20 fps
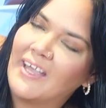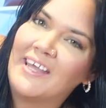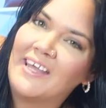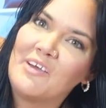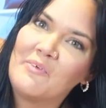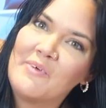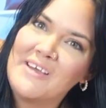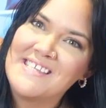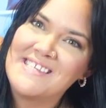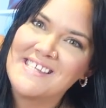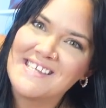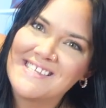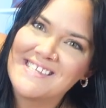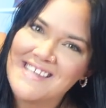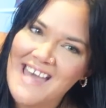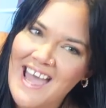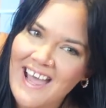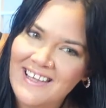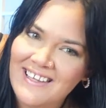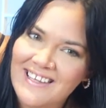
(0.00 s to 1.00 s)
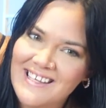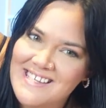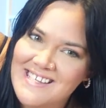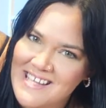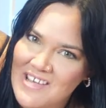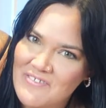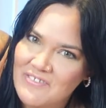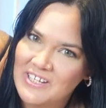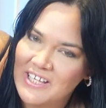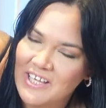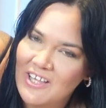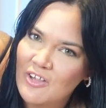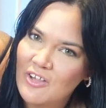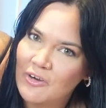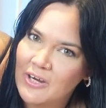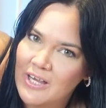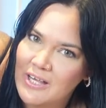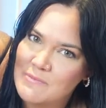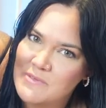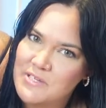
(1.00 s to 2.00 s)
And it weighs exactly seven
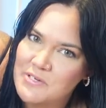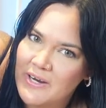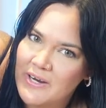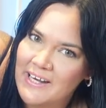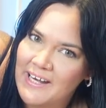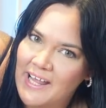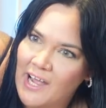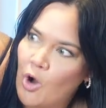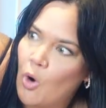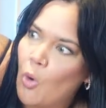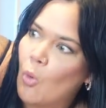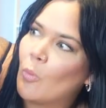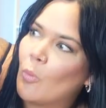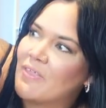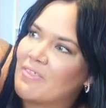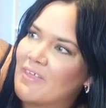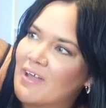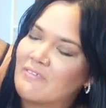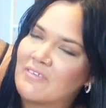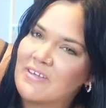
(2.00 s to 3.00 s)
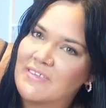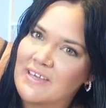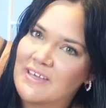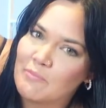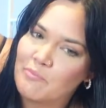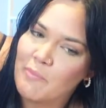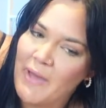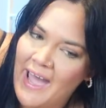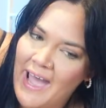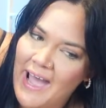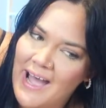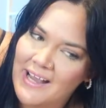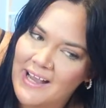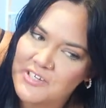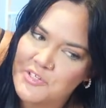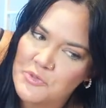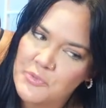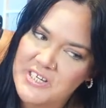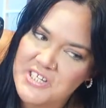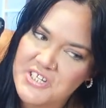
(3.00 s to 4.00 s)
kilograms right now with everything
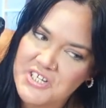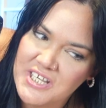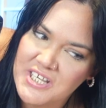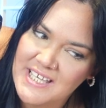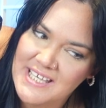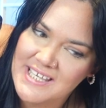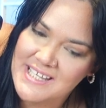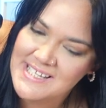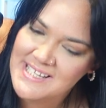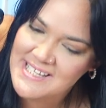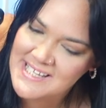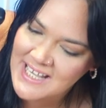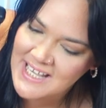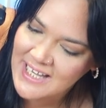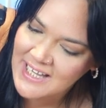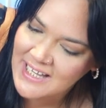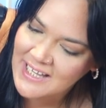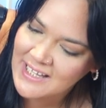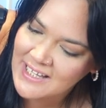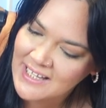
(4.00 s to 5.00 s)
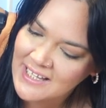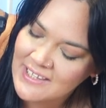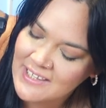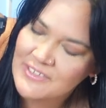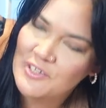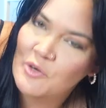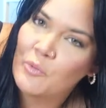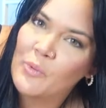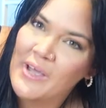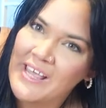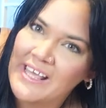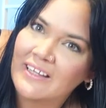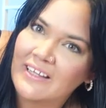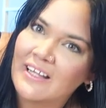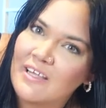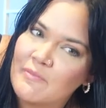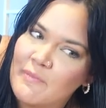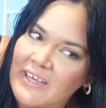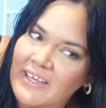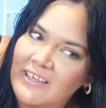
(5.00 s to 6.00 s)
packed, which is the weight
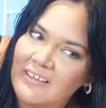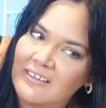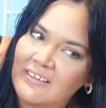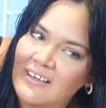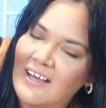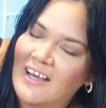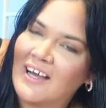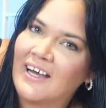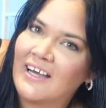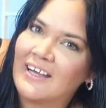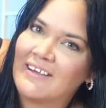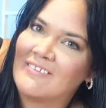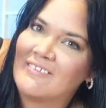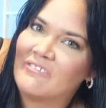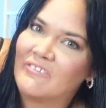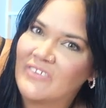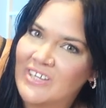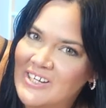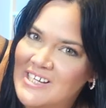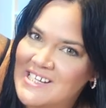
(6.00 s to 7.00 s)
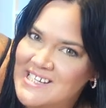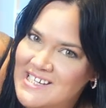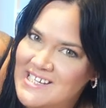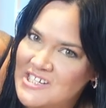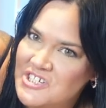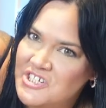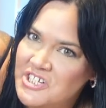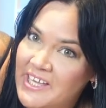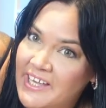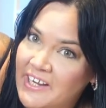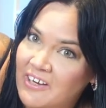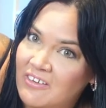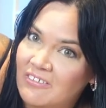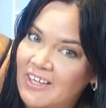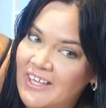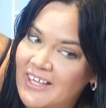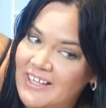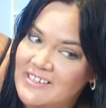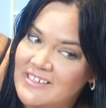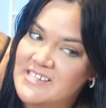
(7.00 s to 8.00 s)
limit on very stingy
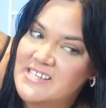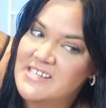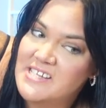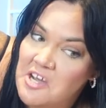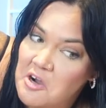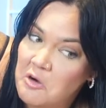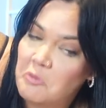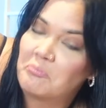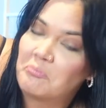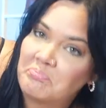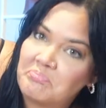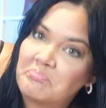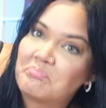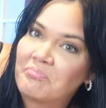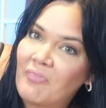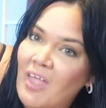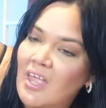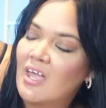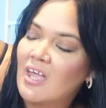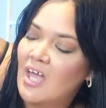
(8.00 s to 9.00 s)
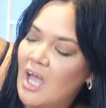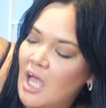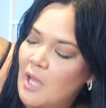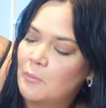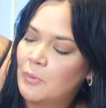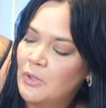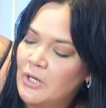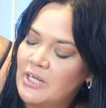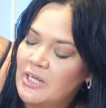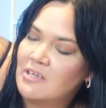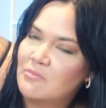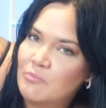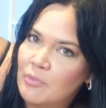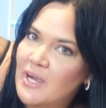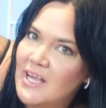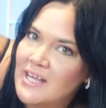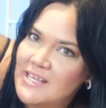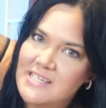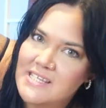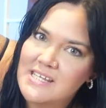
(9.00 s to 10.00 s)
airlines. So I'm pretty
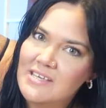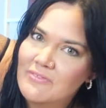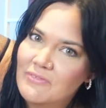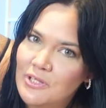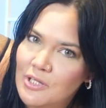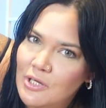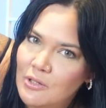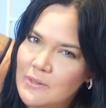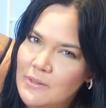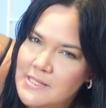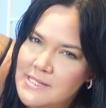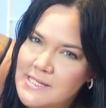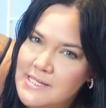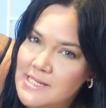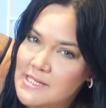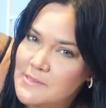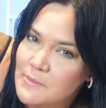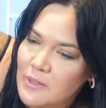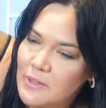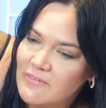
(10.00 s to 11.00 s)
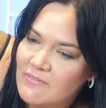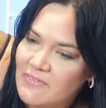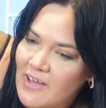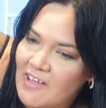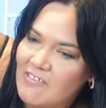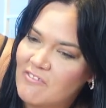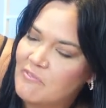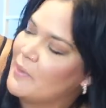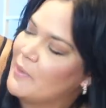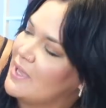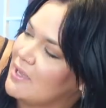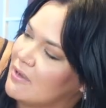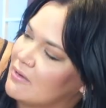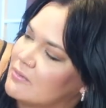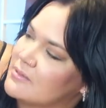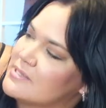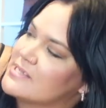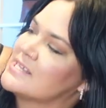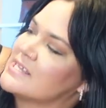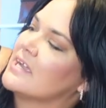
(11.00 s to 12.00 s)
impressed, even though it's 6.5
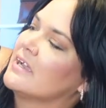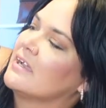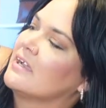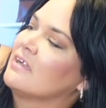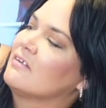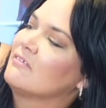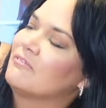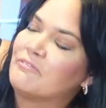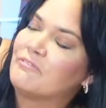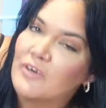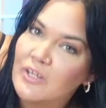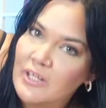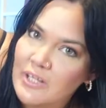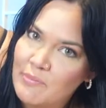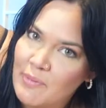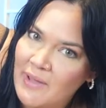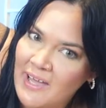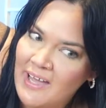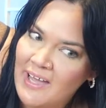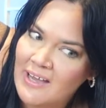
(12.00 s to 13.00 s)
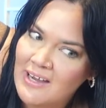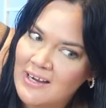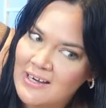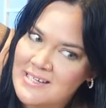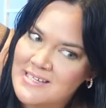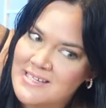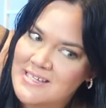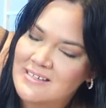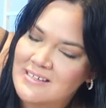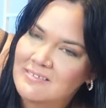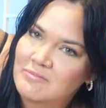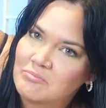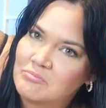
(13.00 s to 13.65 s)
pounds, fully packed,